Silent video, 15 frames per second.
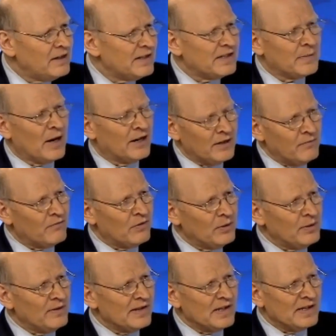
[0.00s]
Is it about
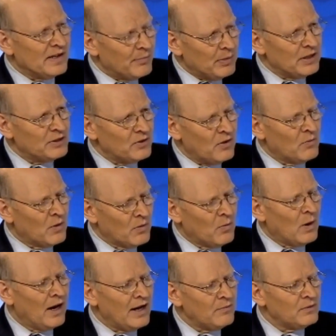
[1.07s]
influence? Is it political?
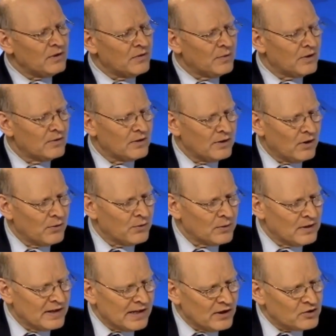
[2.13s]
Why would the World Health
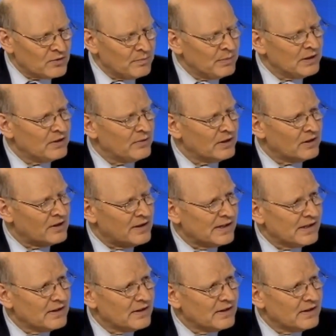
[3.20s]
Organization be doing this?